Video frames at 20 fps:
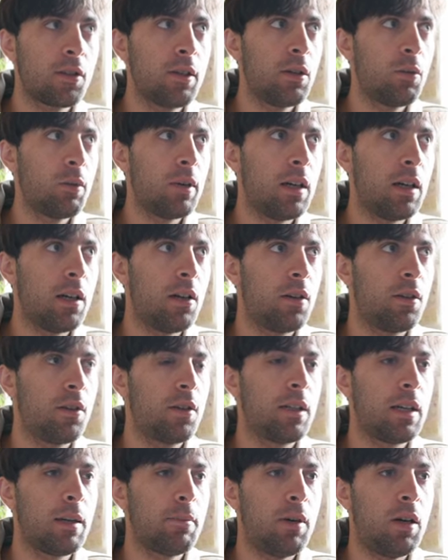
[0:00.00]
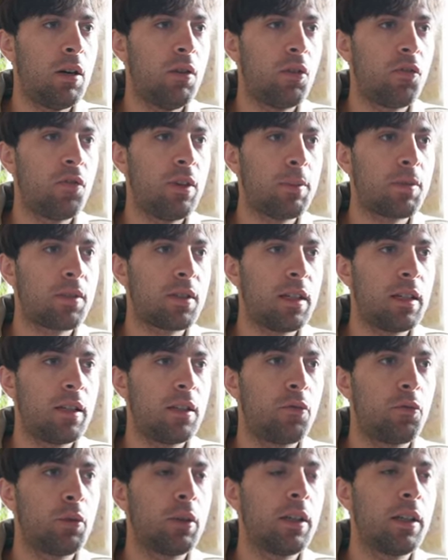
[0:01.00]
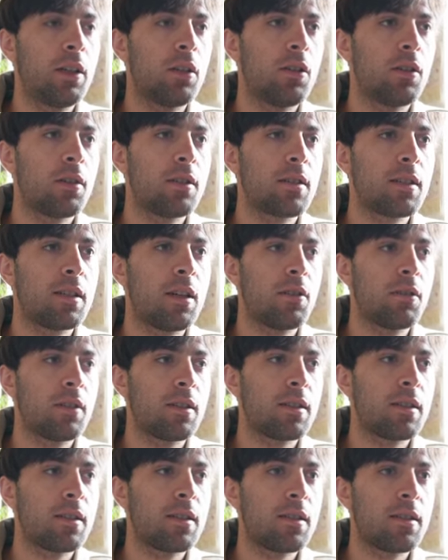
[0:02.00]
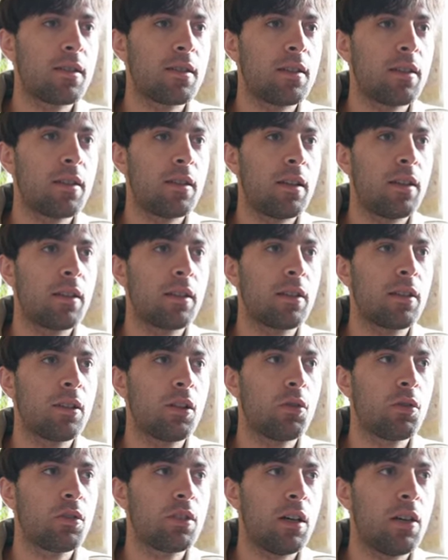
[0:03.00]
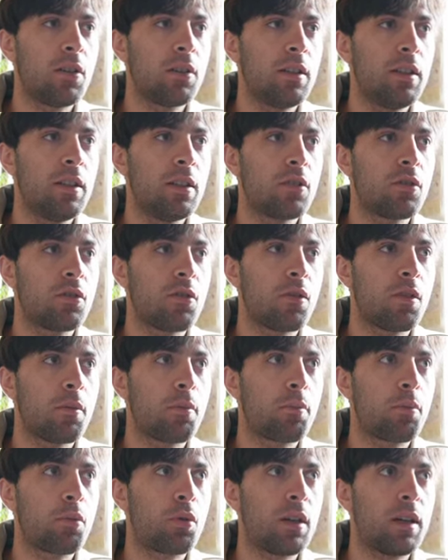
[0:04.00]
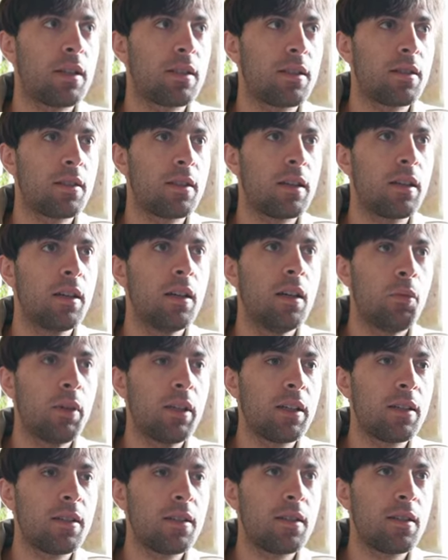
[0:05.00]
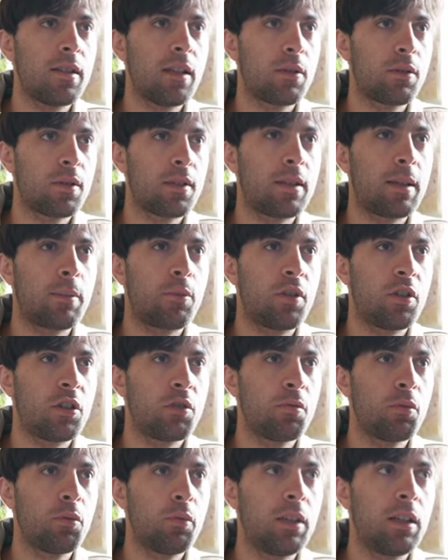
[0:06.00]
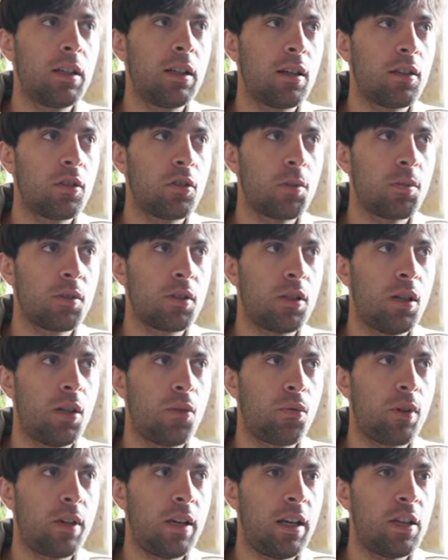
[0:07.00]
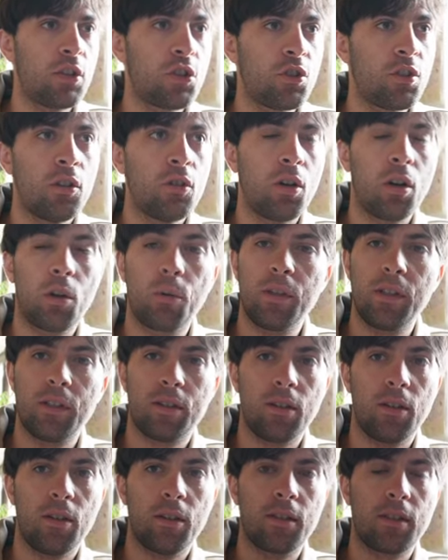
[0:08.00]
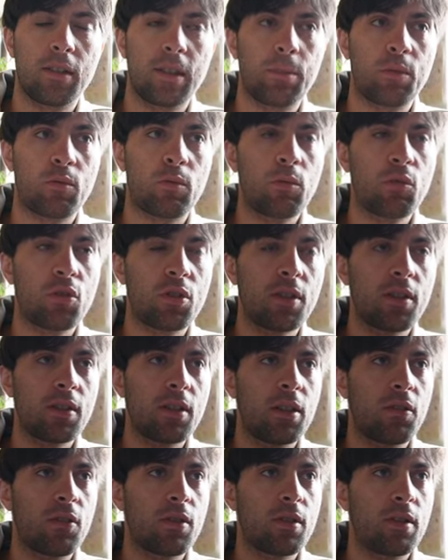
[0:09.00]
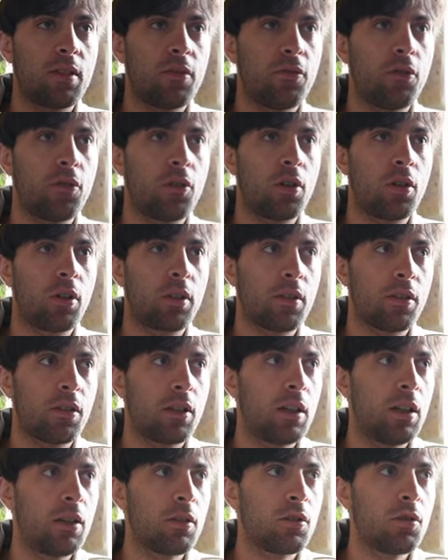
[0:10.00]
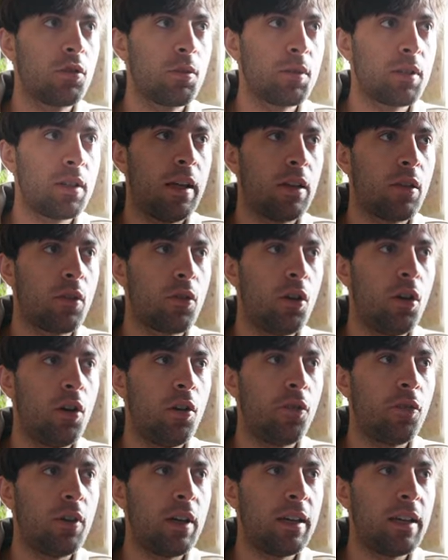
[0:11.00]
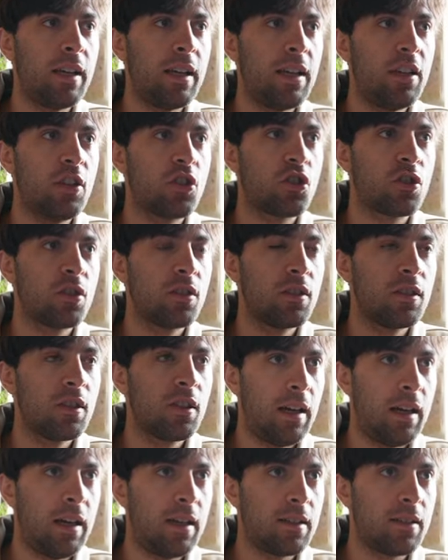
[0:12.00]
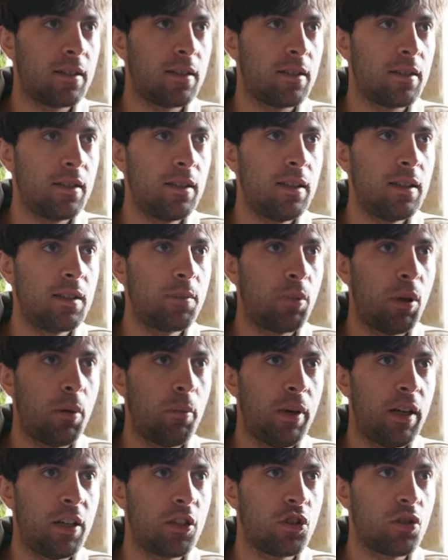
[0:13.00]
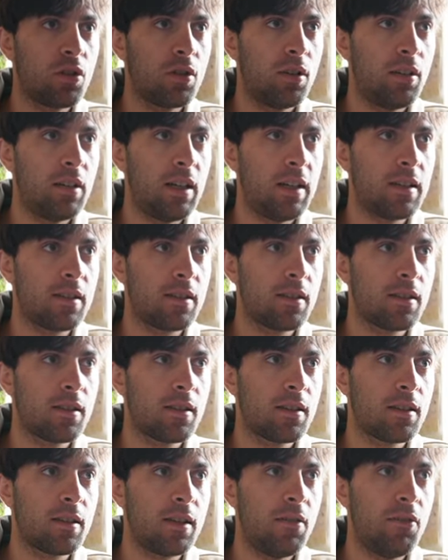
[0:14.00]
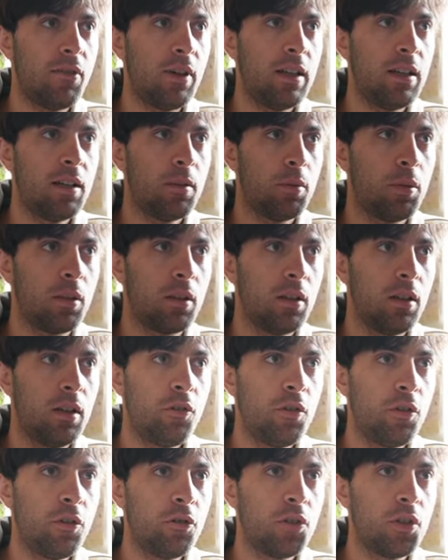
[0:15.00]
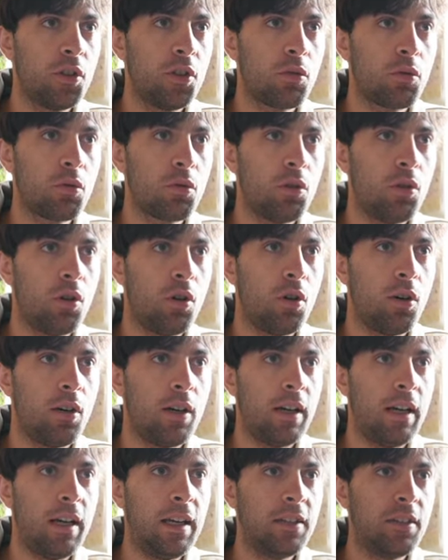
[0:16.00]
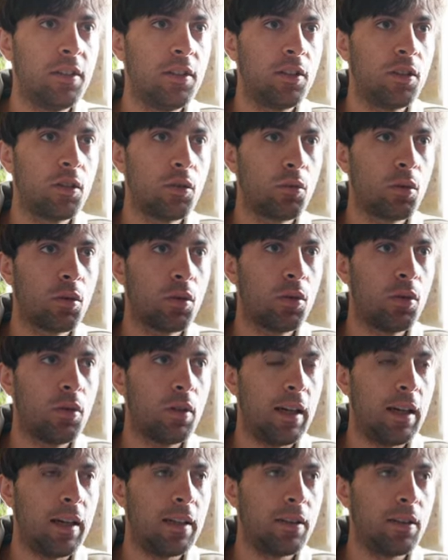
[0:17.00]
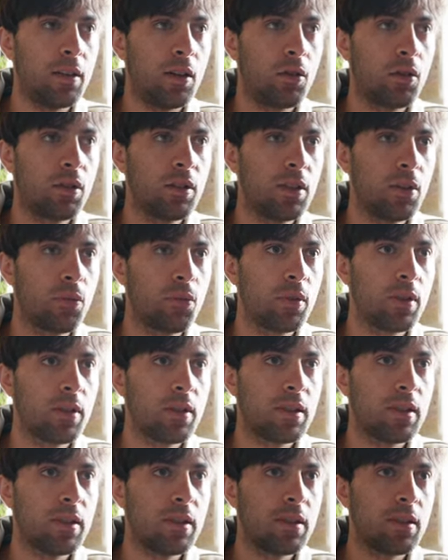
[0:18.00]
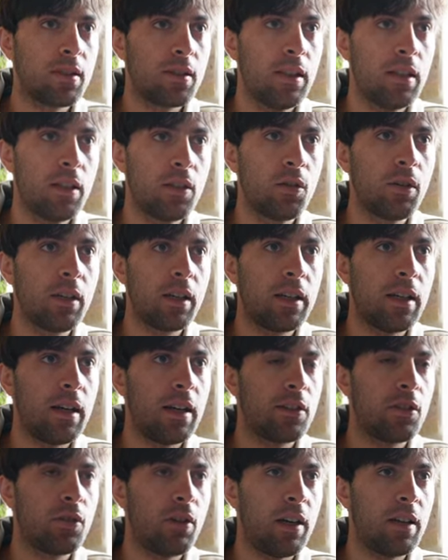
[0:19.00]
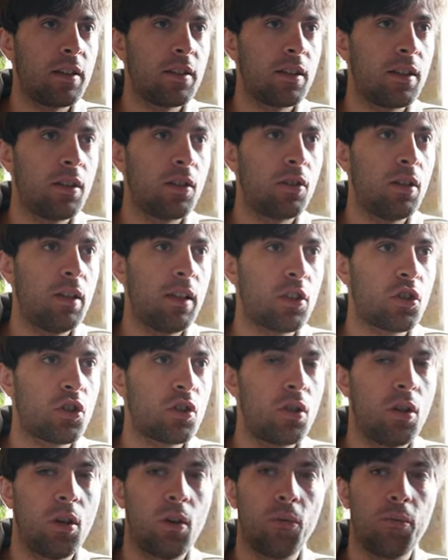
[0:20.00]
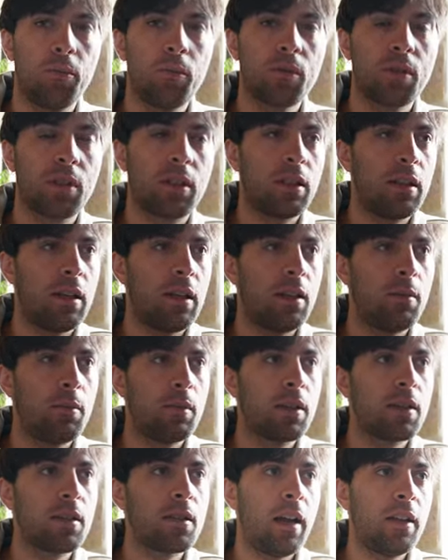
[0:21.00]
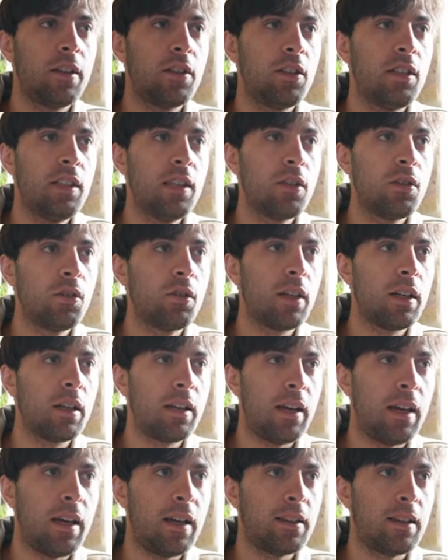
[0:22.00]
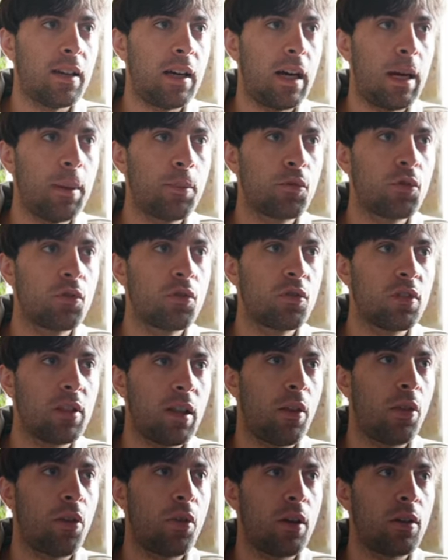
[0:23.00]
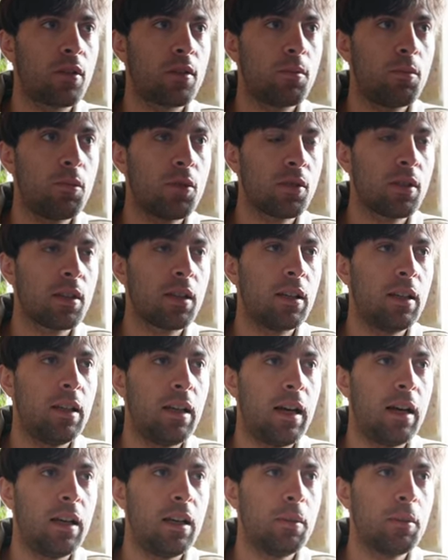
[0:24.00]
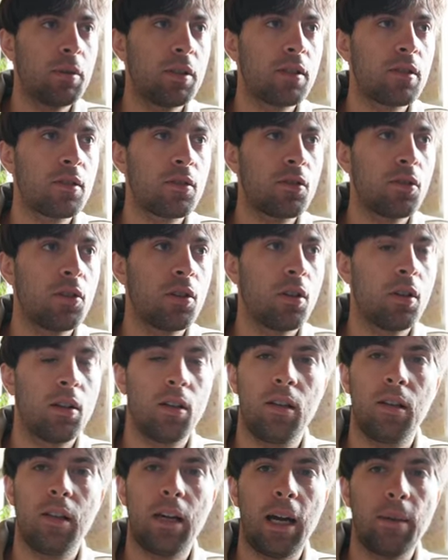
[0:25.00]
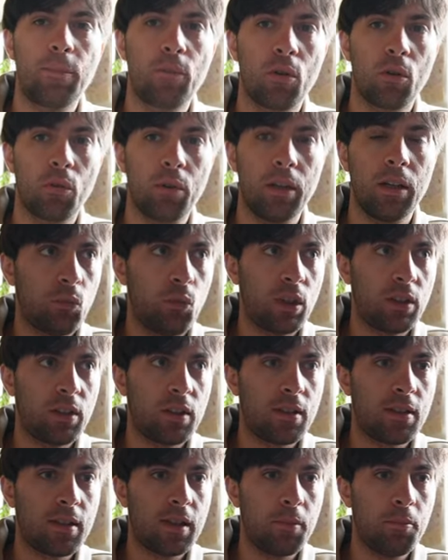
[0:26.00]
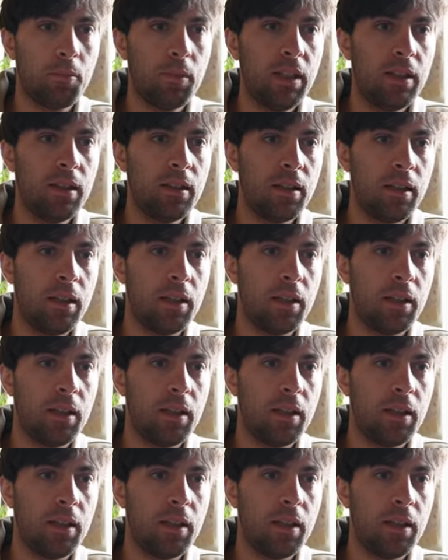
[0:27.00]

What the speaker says: here we are on the Jamahook website, and if we click on Sound Assistant and go down here to the prices thing, we can see there is separation between Cloud Loops and Offline Agent. You already saw the subscription service for the Cloud Loops, and now the Offline Agent has these perpetual licenses available, 50 euro or 80 euro, and the only difference is here you can add your entire collection of musical elements, and here you can add up to 10,000 musical elements to your library. What does that mean?